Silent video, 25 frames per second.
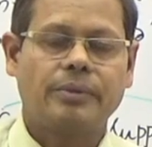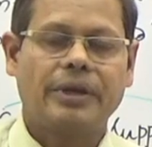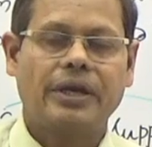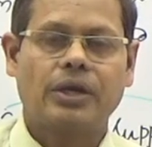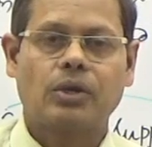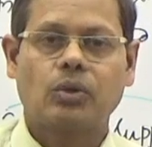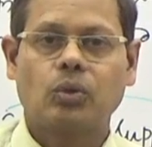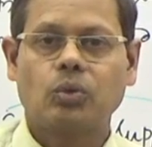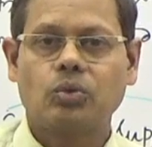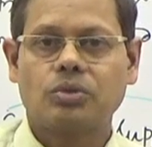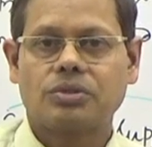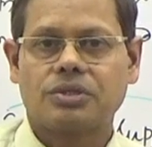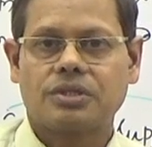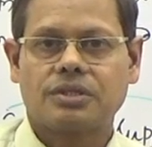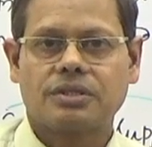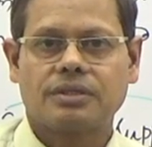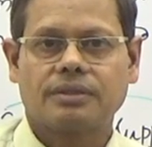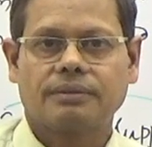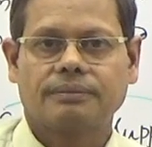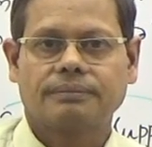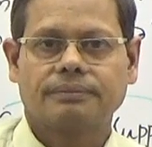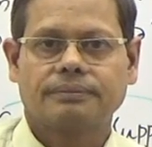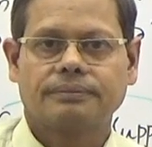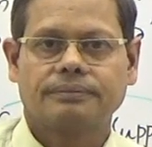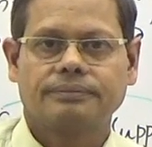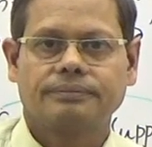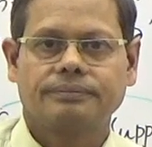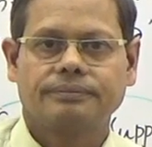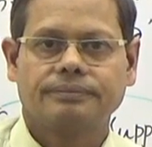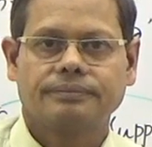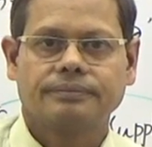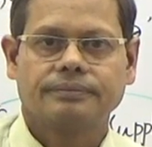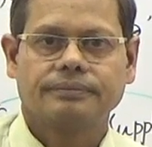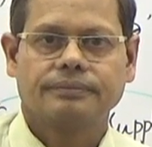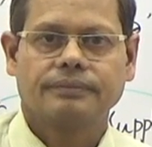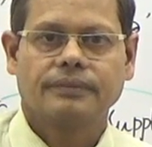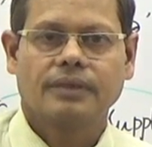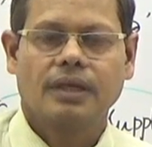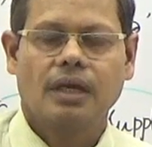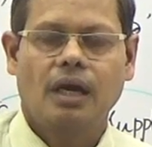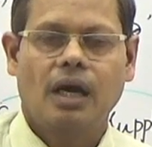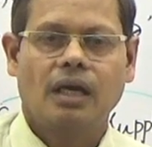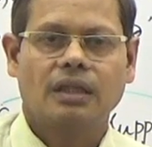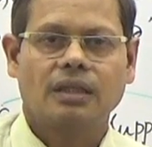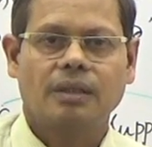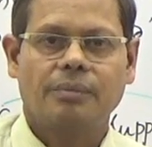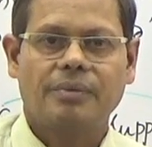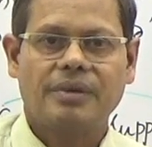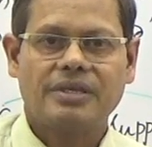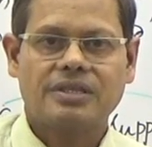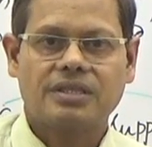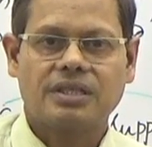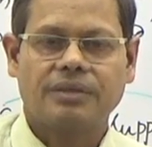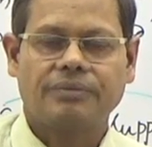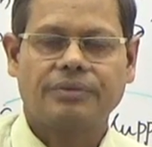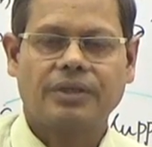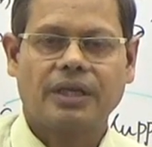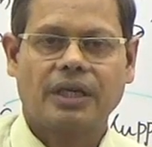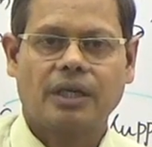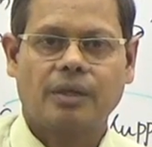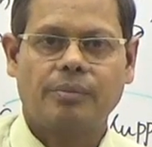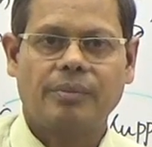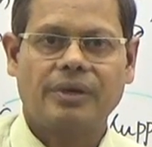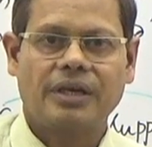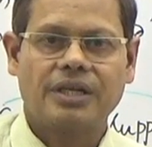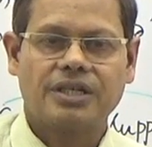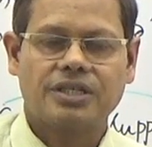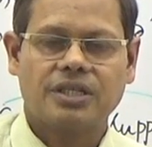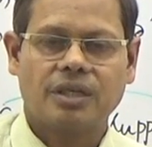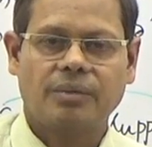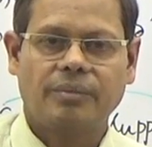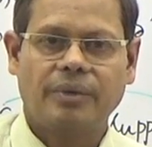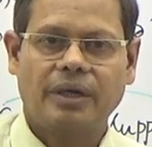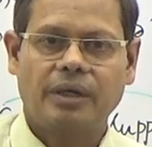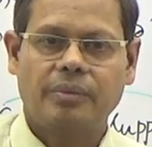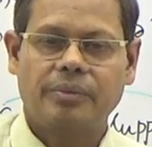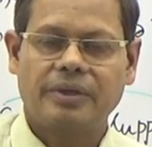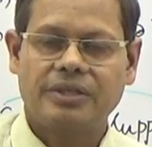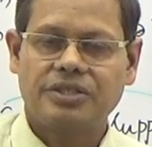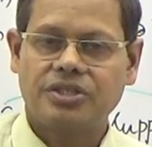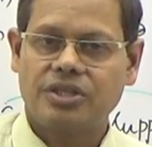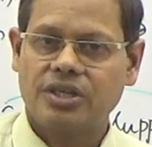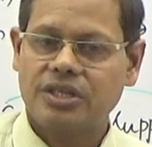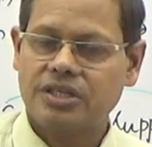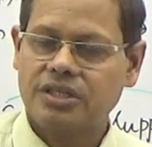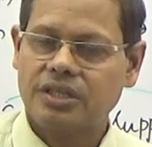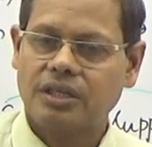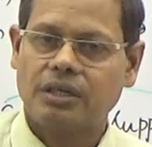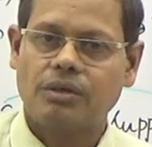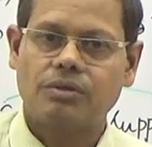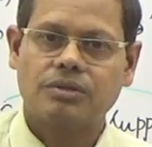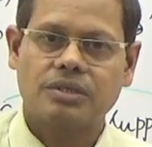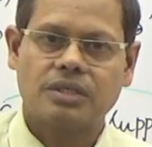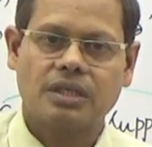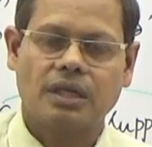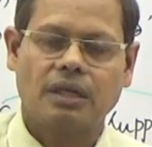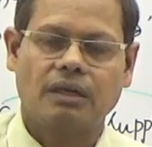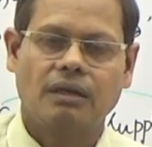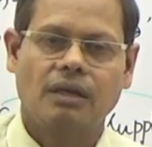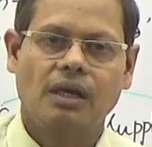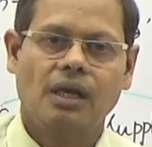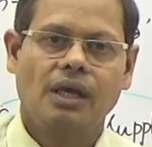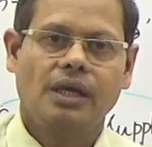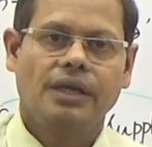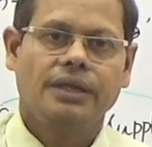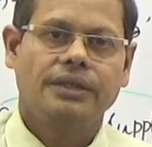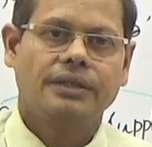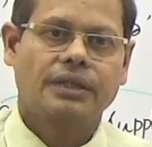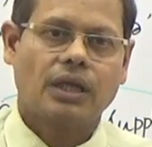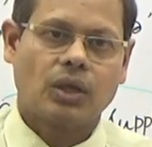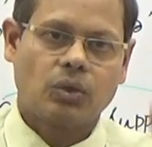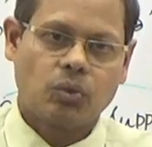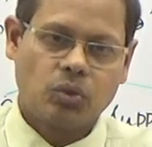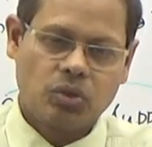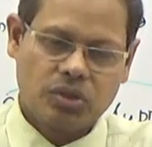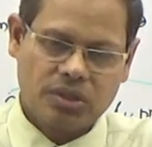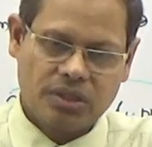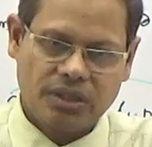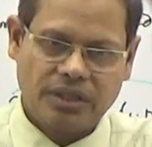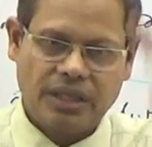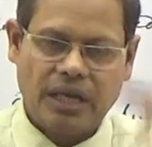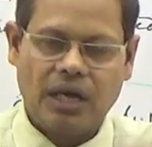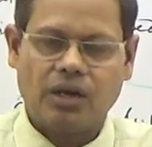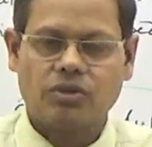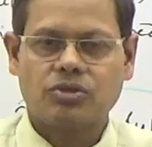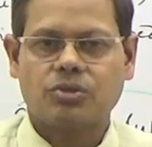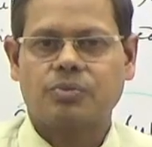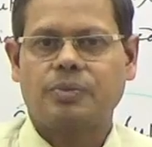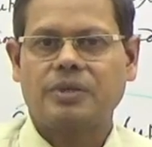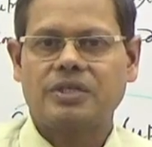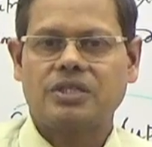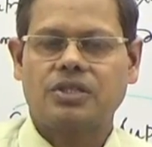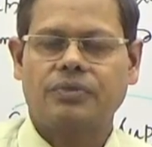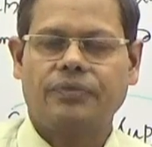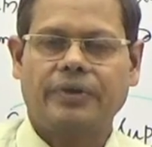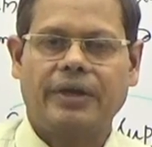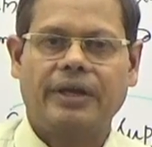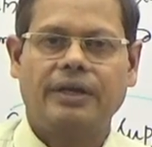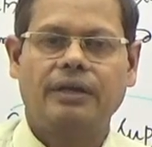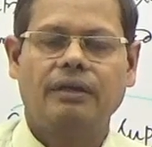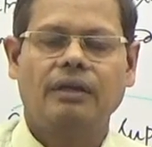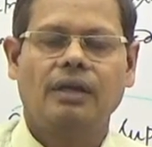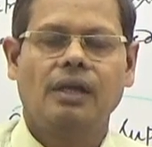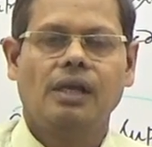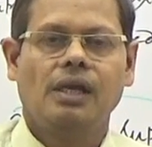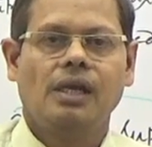made rules on the basis of the recommendation made by GST council. In the rules they have specified.